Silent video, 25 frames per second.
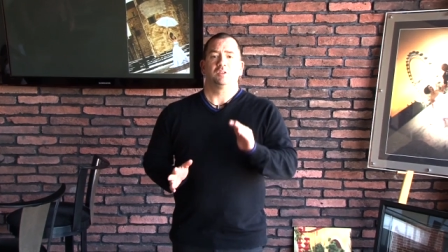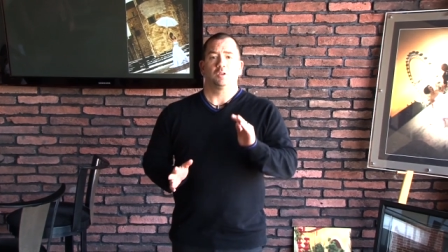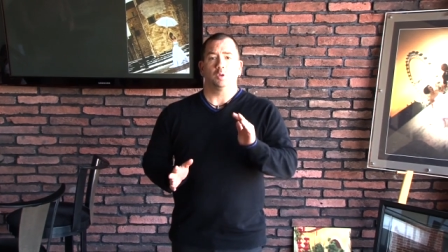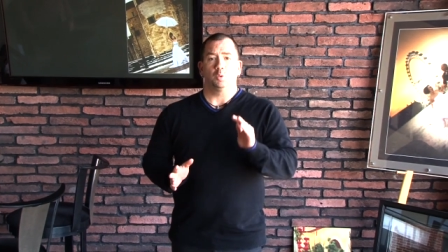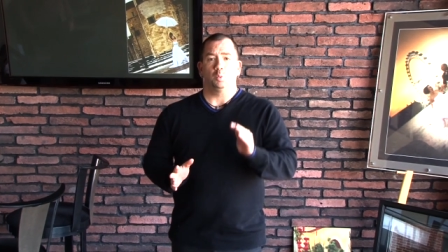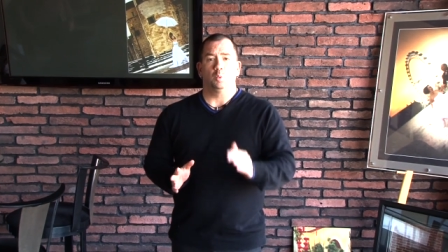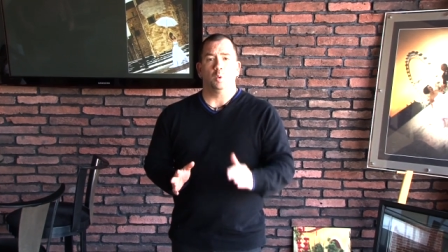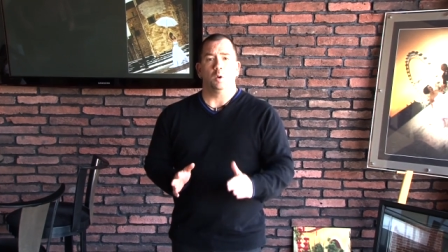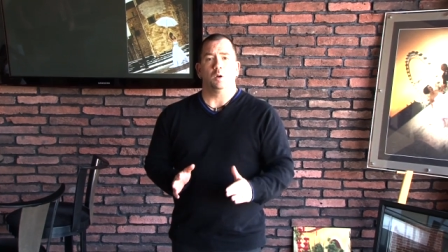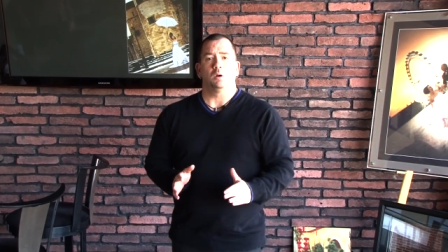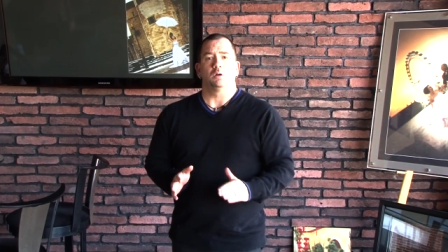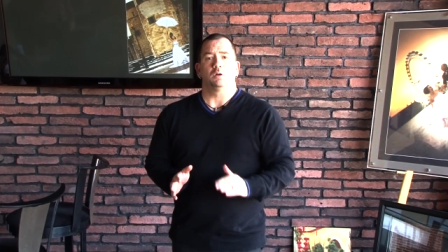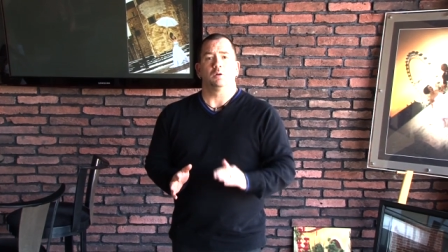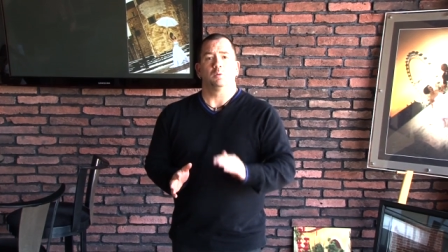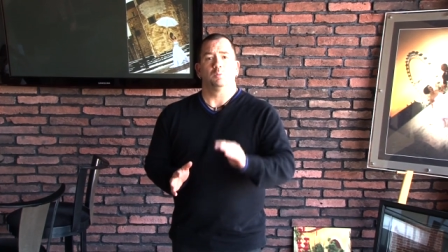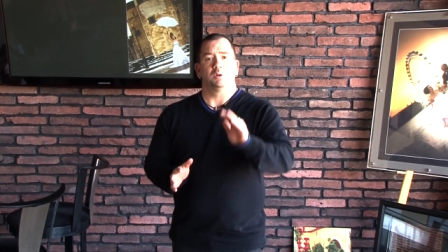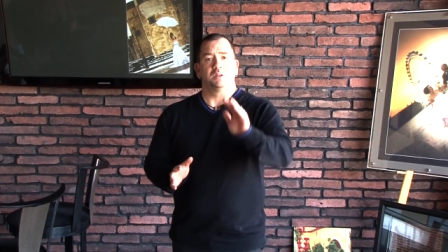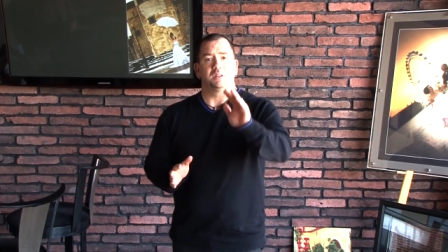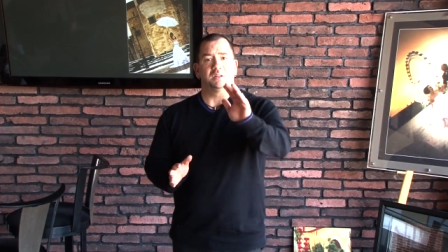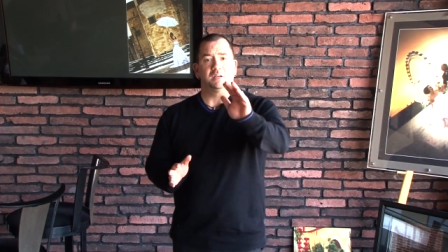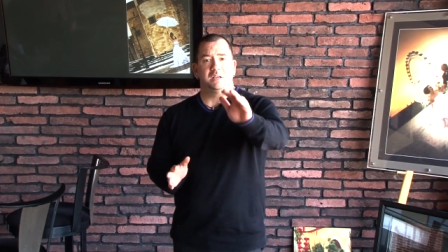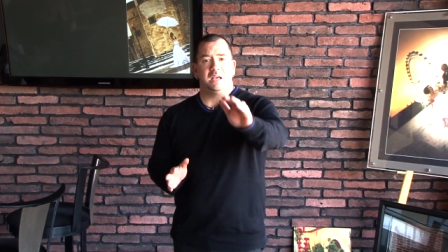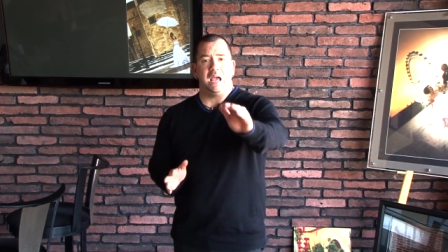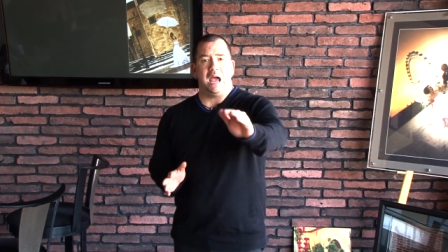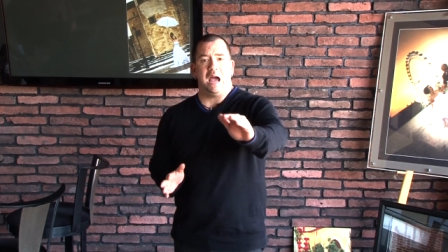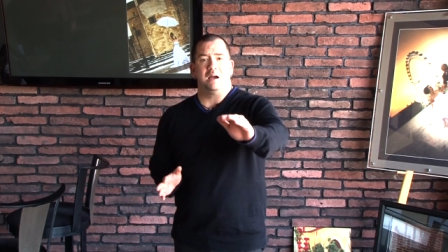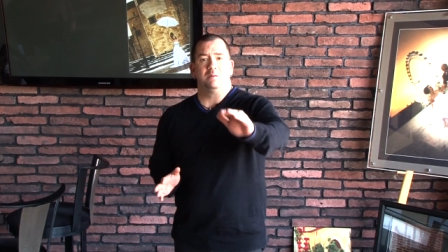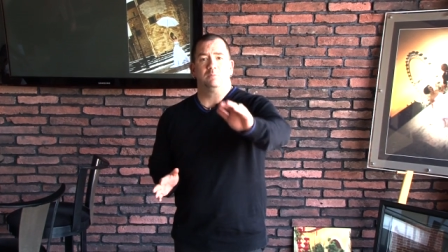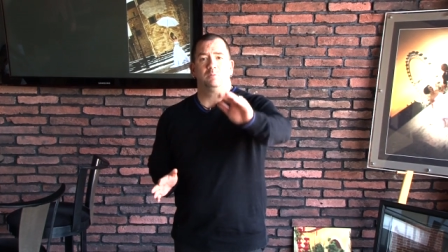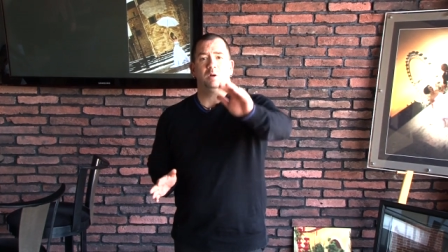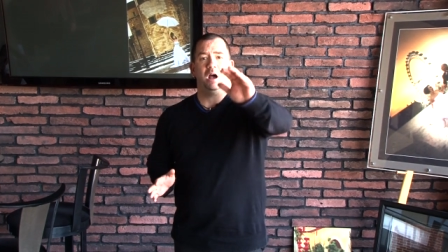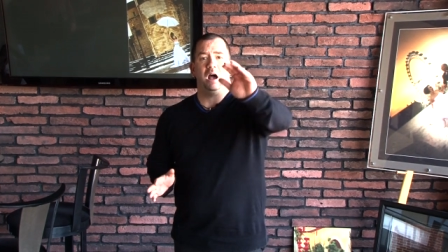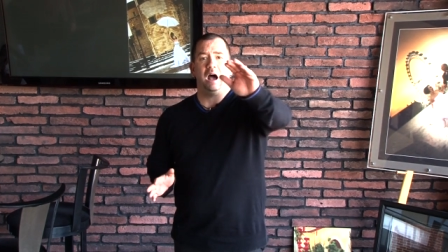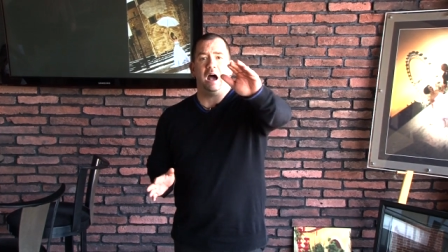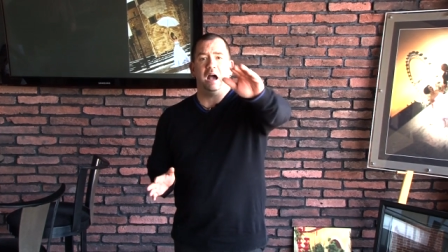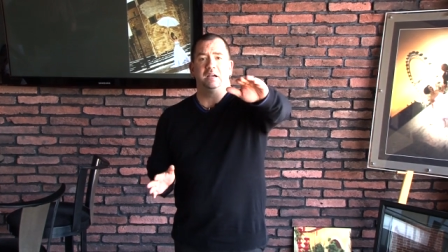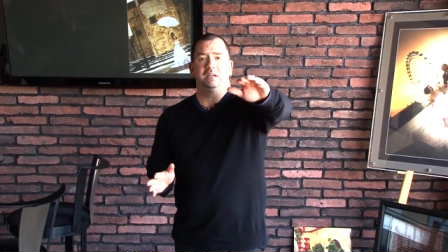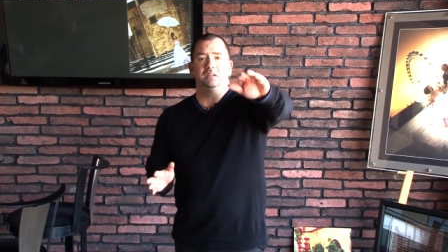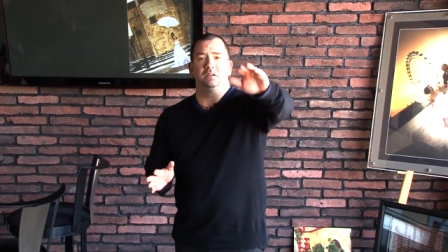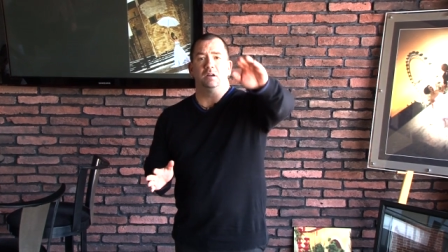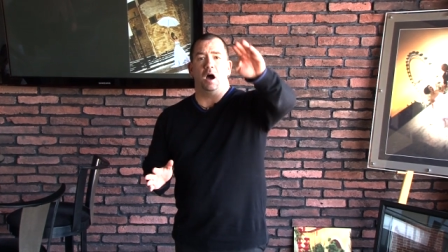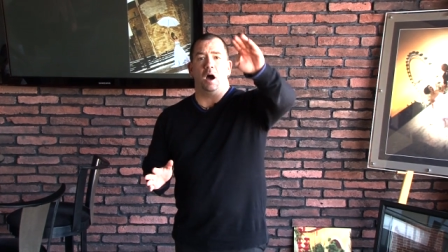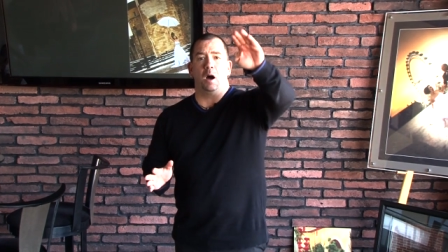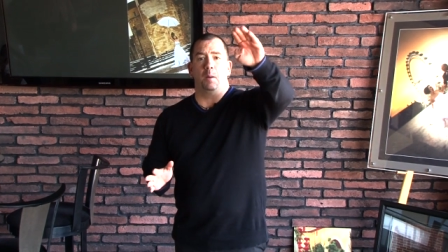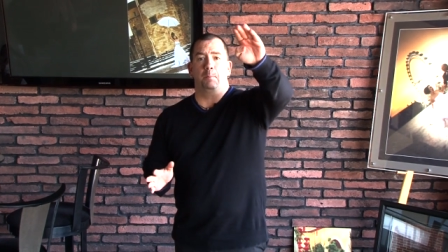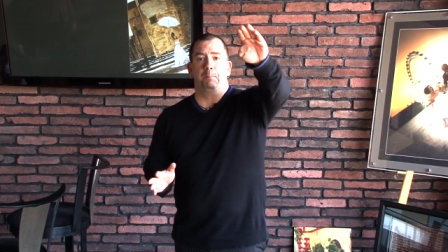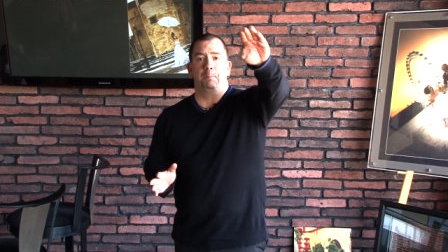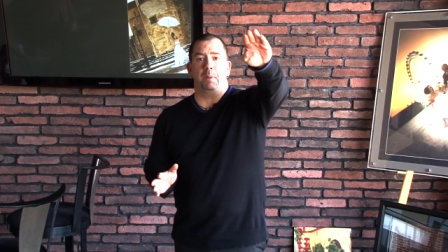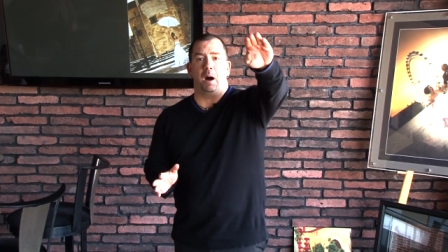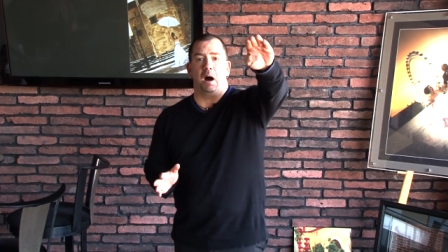to work with a camera height
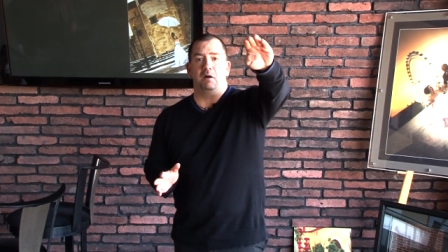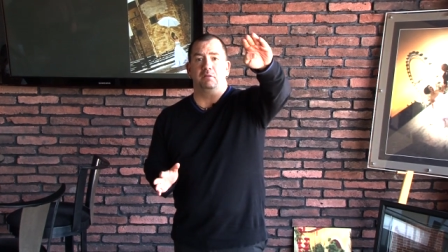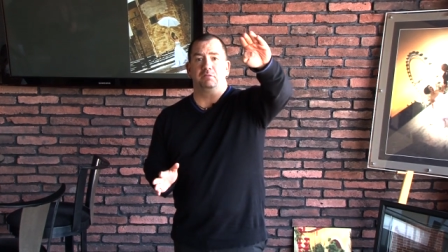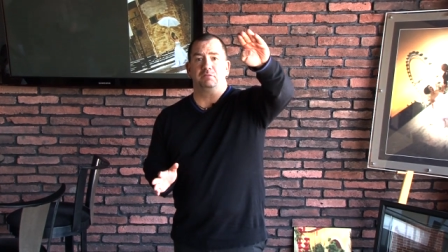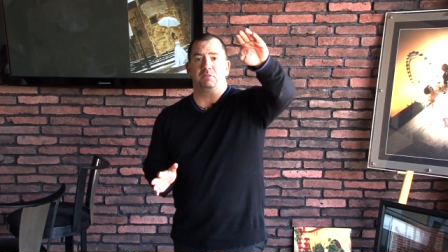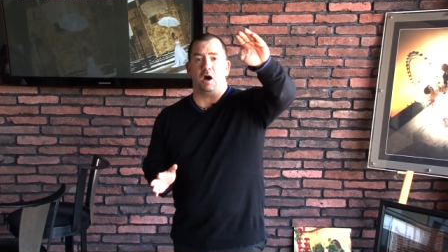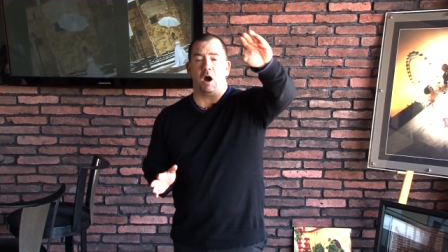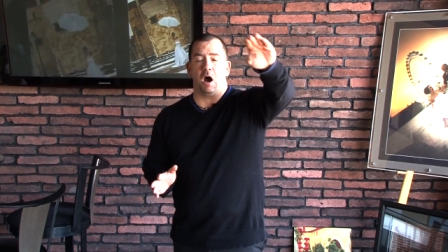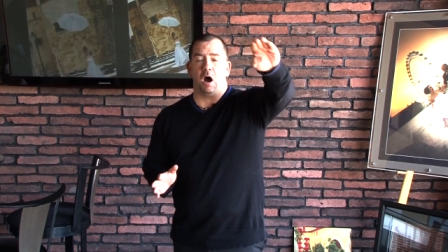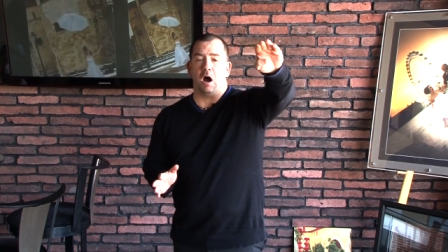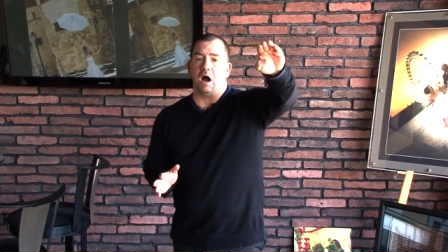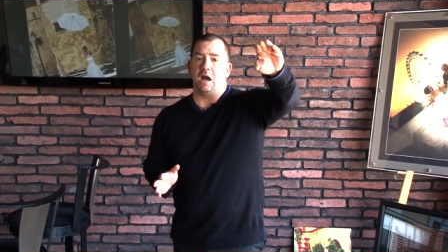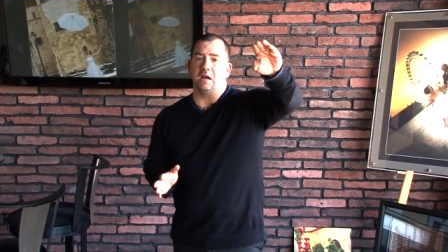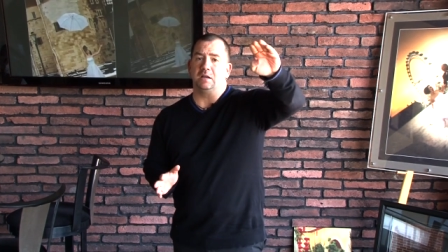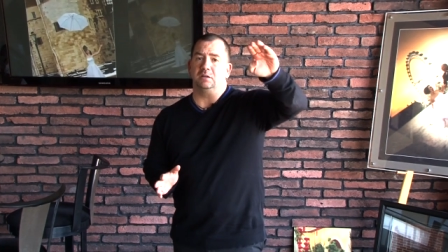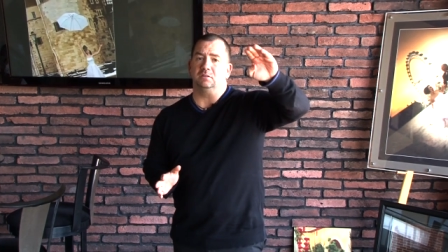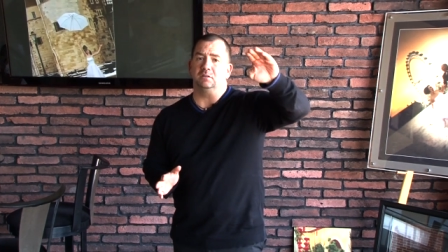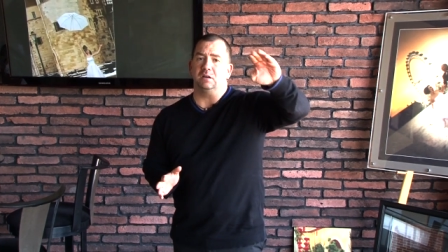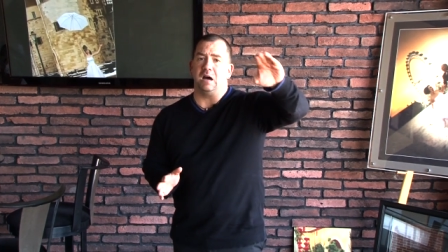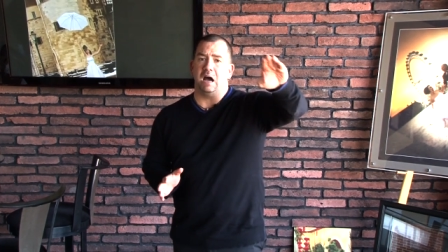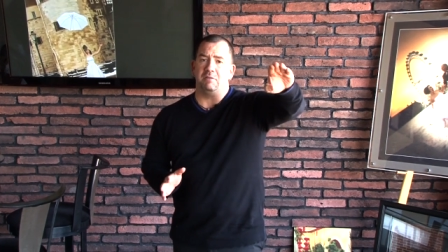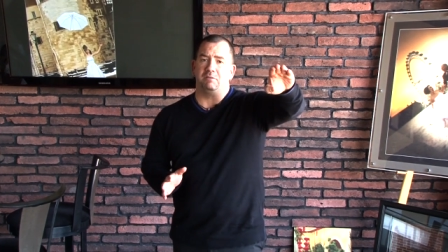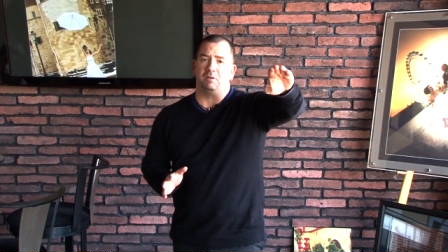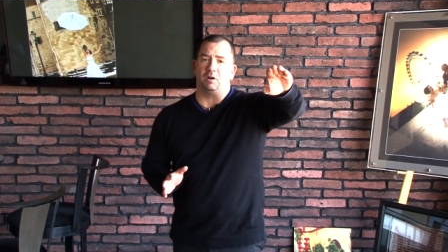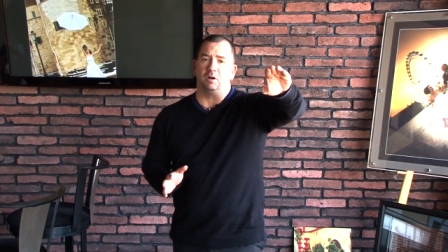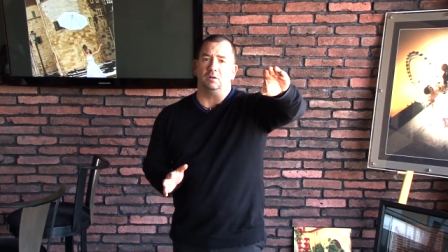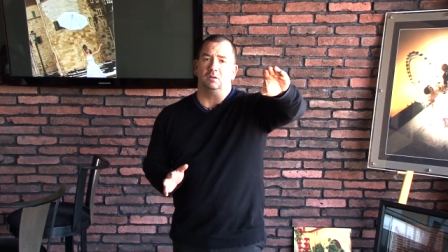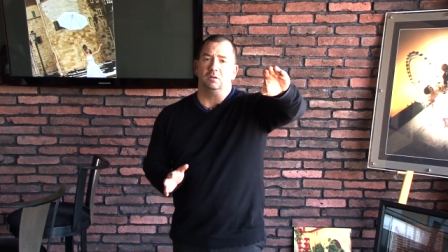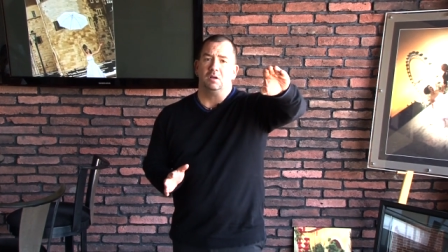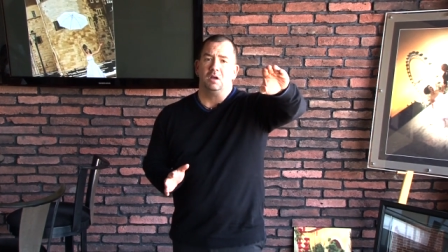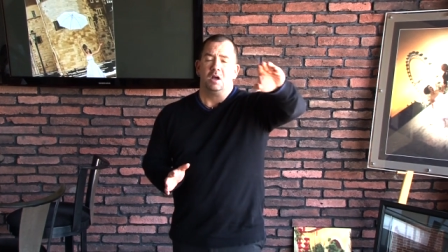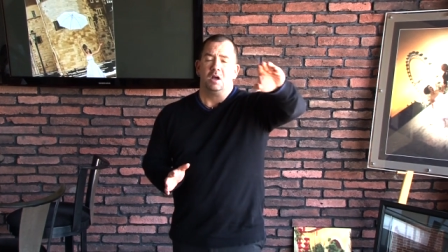above eye level.